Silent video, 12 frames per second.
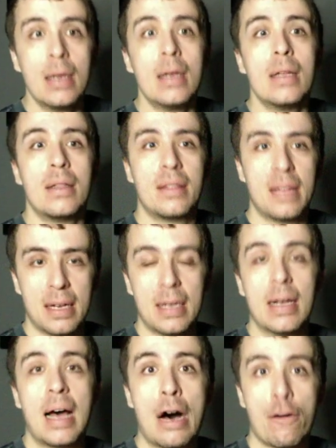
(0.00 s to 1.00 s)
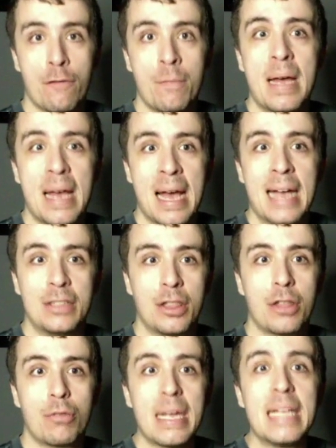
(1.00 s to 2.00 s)
the alphabet had
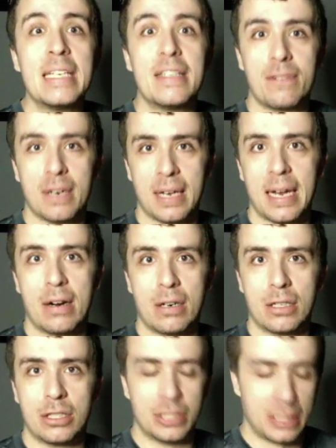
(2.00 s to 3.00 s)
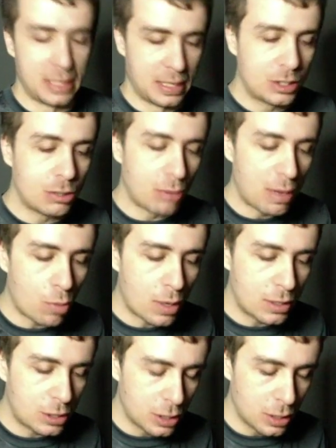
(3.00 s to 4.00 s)
three different characters in it. So I want
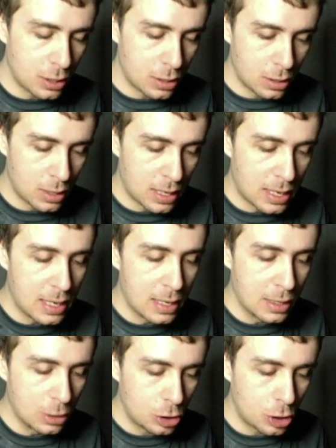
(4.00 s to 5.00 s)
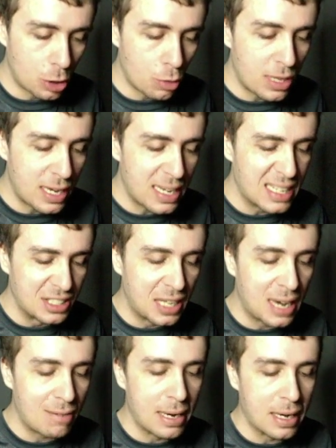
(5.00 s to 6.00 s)
to uh, show that it's not
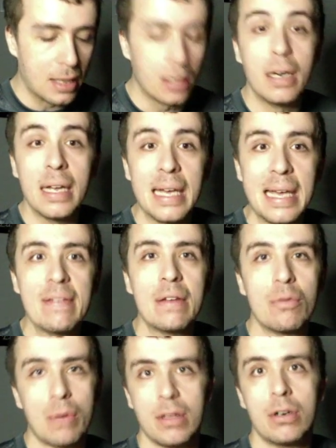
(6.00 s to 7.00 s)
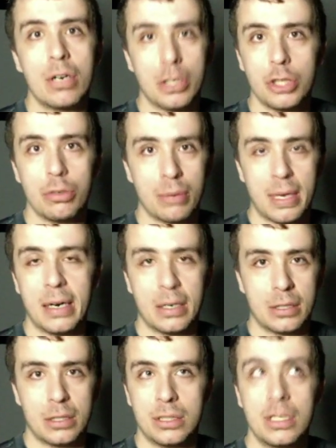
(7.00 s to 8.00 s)
regular even when there are two
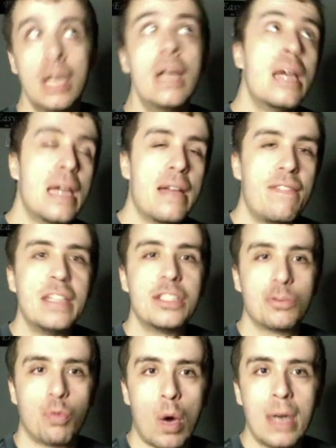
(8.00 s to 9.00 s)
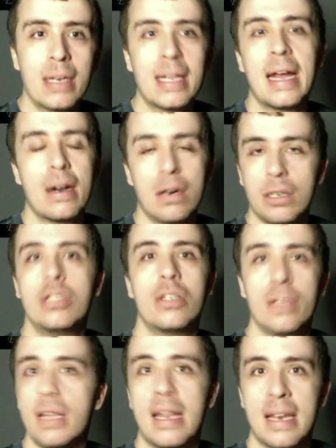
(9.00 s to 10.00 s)
characters. If it's one character,
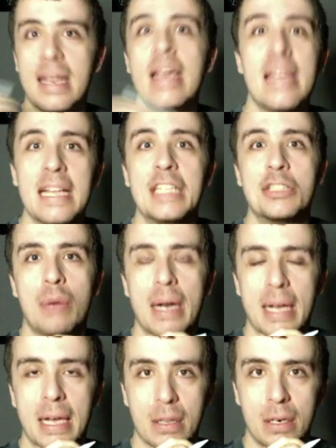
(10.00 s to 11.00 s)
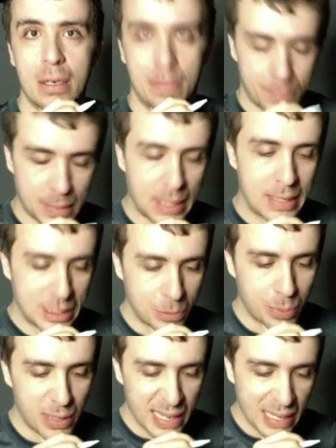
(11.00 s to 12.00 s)
then it is regular. And that's
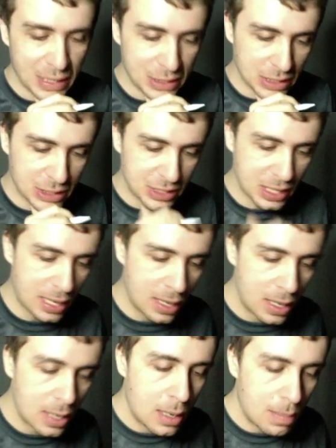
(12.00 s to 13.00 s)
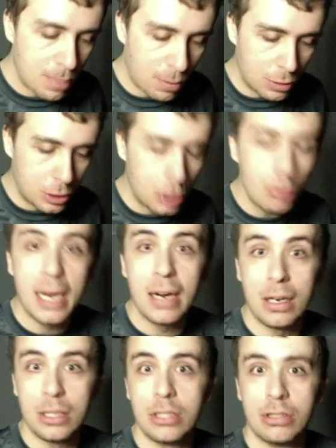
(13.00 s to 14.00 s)
pretty easy to see. But with two
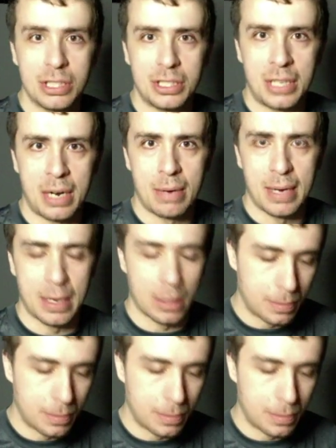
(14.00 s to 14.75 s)
characters, it's not regular.